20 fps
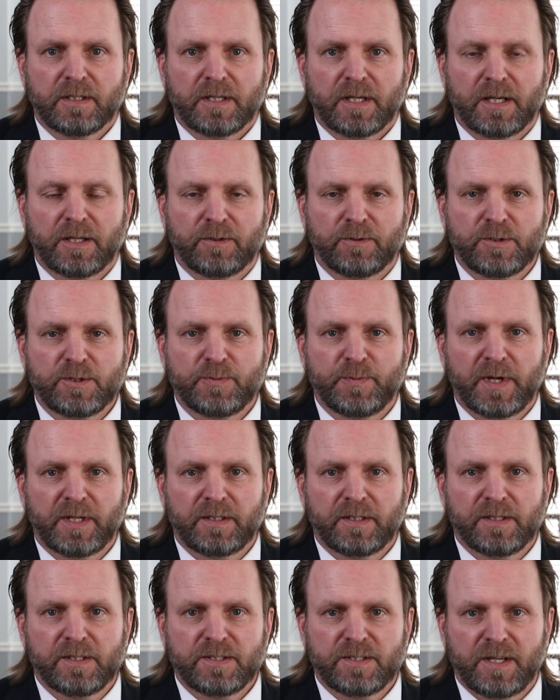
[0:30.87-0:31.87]
and are
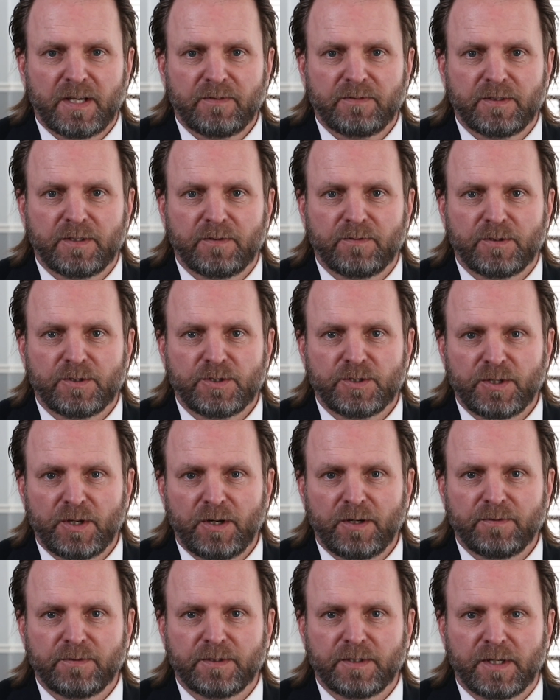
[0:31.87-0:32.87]
respecting the safety of
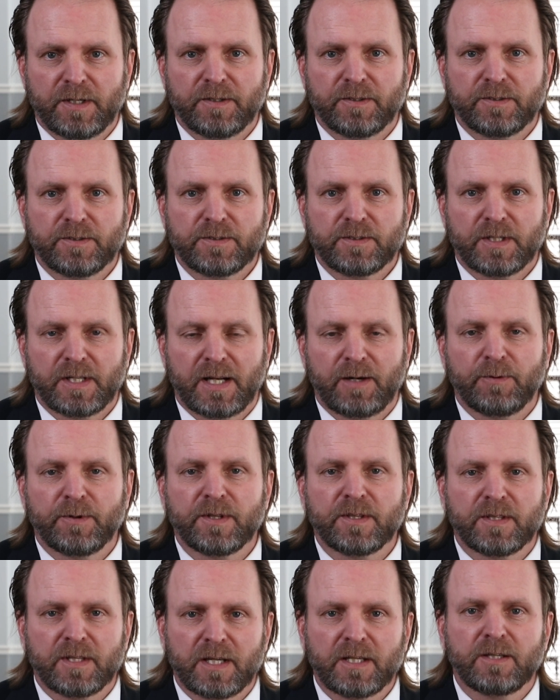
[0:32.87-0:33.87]
yourself and others, and I want
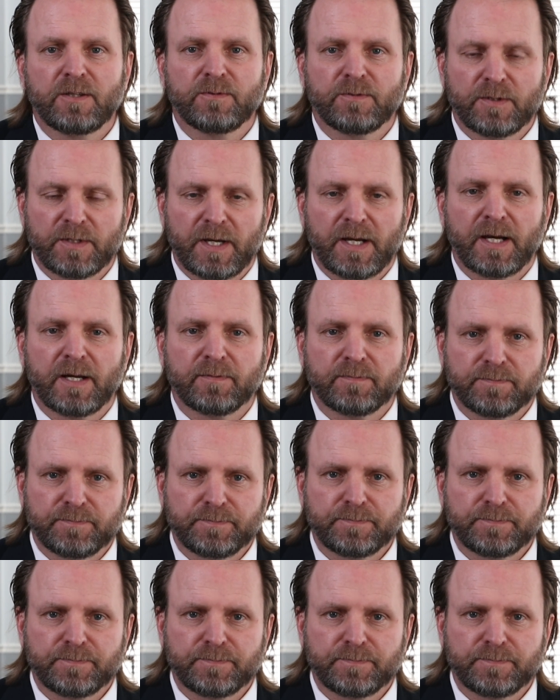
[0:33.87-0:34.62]
to thank you for that.